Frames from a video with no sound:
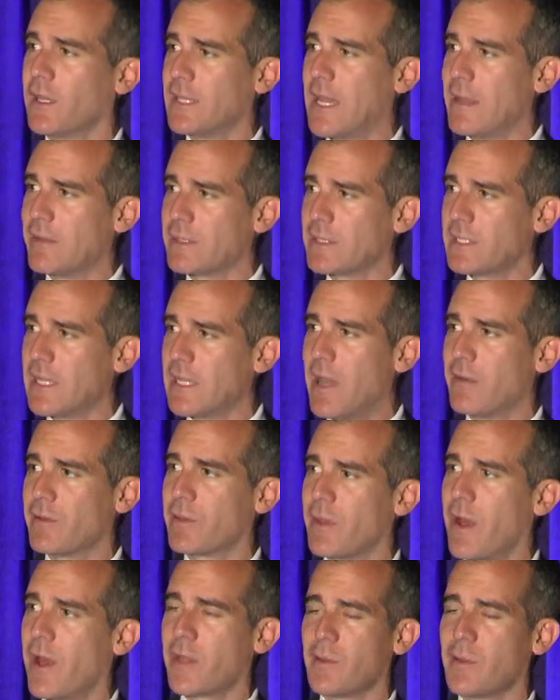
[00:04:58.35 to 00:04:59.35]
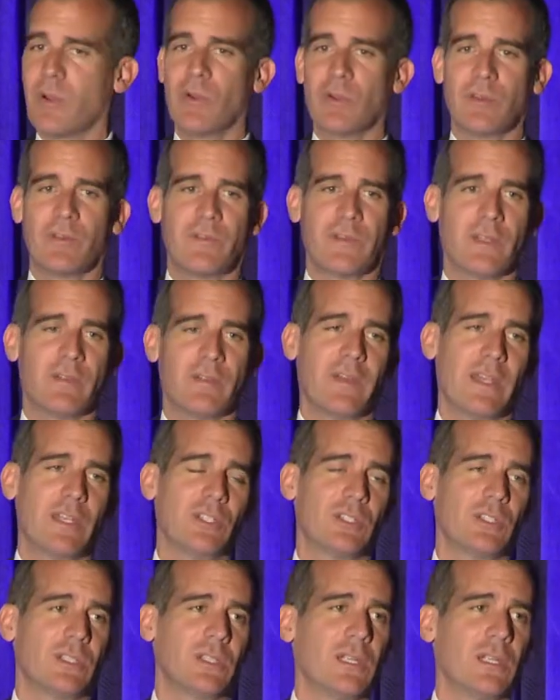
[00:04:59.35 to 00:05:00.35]
down south automotive
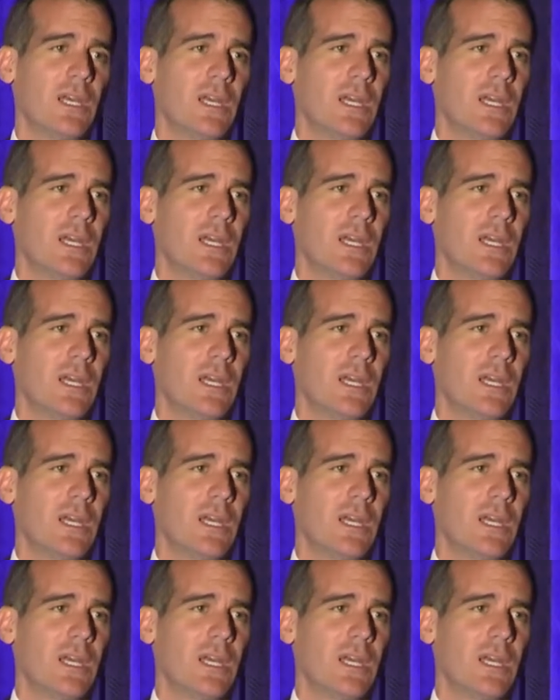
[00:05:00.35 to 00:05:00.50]
innovation.